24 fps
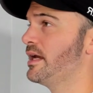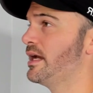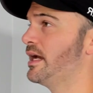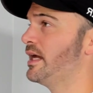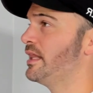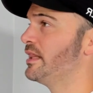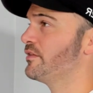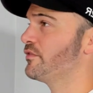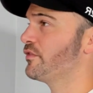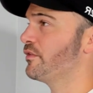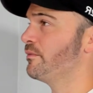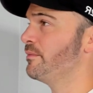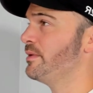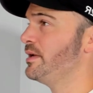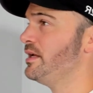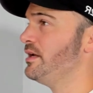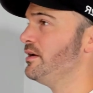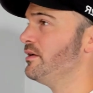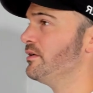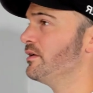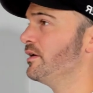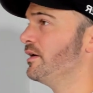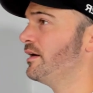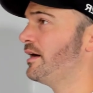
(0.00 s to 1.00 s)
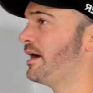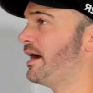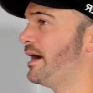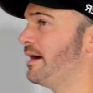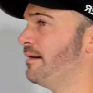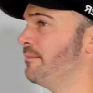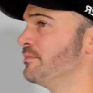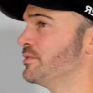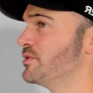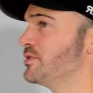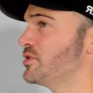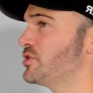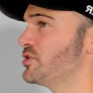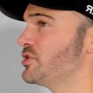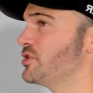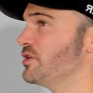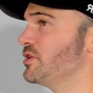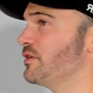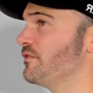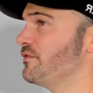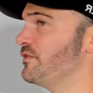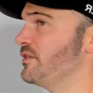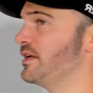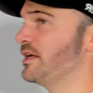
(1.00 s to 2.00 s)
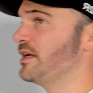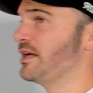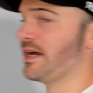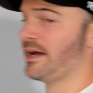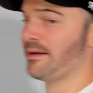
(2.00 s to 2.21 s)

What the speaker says: And then from here, I'm shifting.